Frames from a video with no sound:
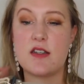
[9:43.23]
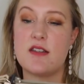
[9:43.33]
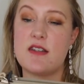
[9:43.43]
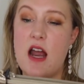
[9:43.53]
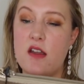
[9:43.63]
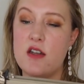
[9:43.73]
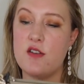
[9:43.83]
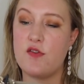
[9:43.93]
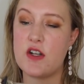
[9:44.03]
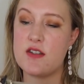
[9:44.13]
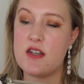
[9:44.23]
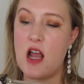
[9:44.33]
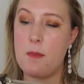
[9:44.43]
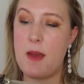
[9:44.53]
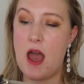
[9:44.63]
This stylish,
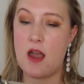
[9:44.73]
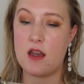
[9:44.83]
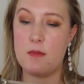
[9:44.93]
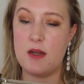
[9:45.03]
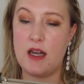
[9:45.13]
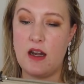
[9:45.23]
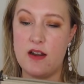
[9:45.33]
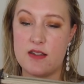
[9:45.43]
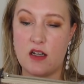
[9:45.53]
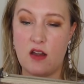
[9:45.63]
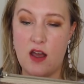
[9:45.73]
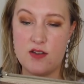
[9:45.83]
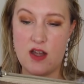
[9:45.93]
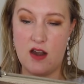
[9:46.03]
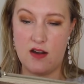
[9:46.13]
versatile bag can be carried as a
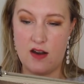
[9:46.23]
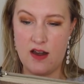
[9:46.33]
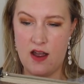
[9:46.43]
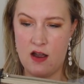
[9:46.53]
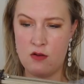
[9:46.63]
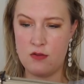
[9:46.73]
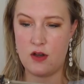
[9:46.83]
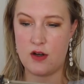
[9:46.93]
clutch on a night out